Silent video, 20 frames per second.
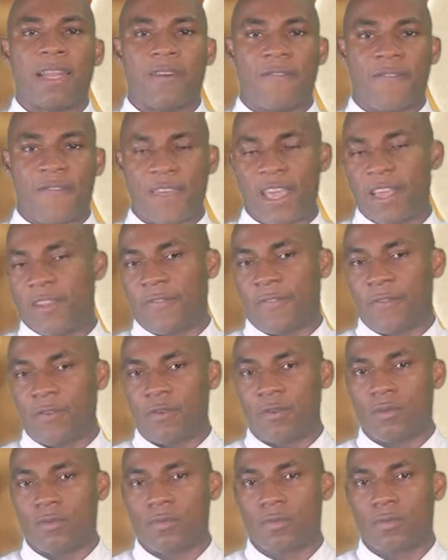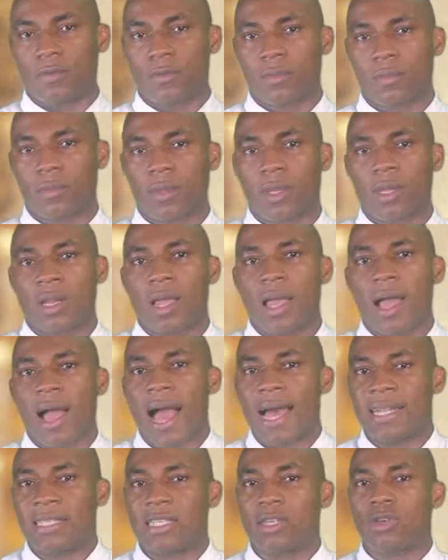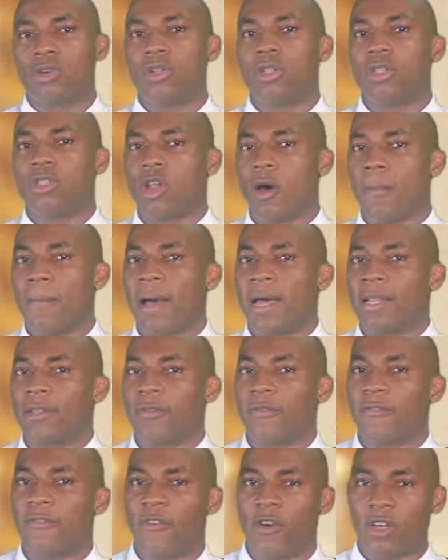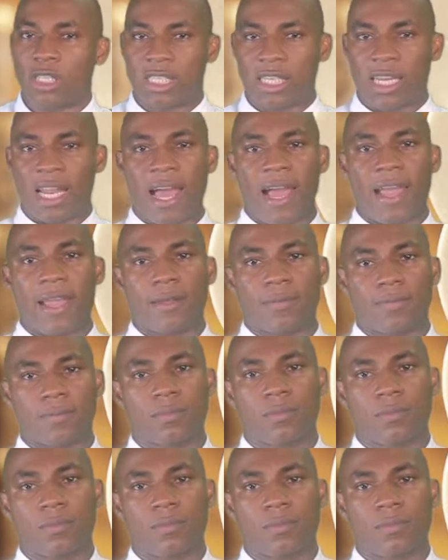the faithful. Article number 49.